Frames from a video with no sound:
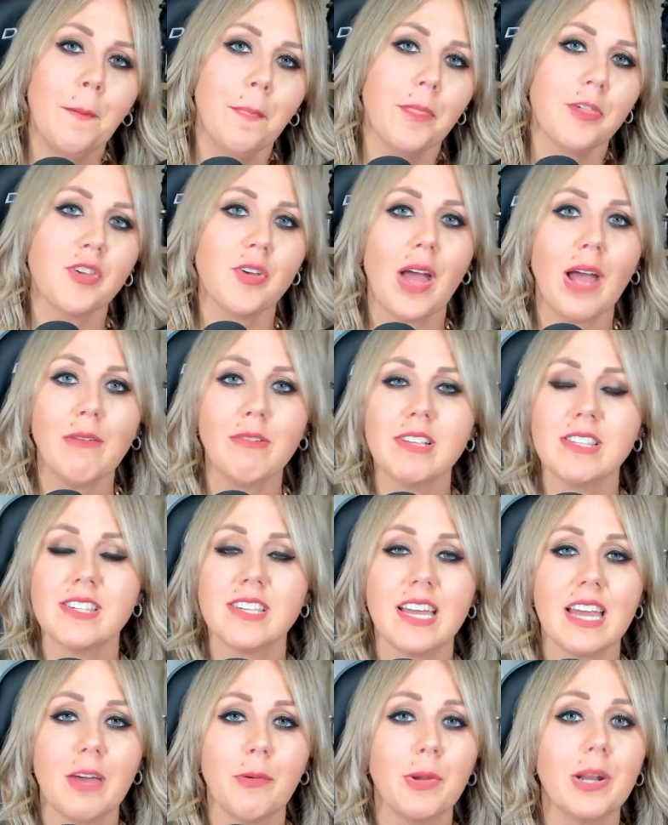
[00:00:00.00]
So I would
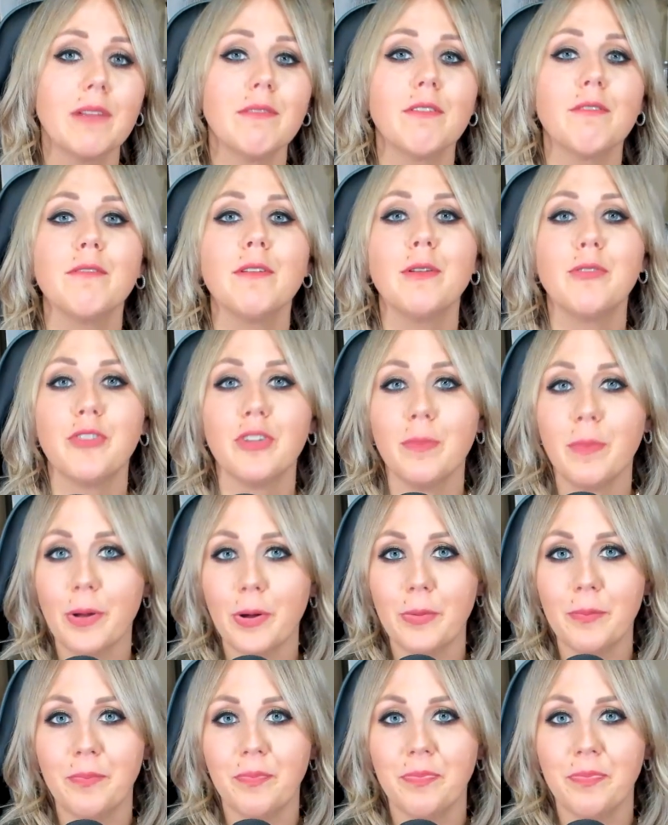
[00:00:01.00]
say whatever floats your boat.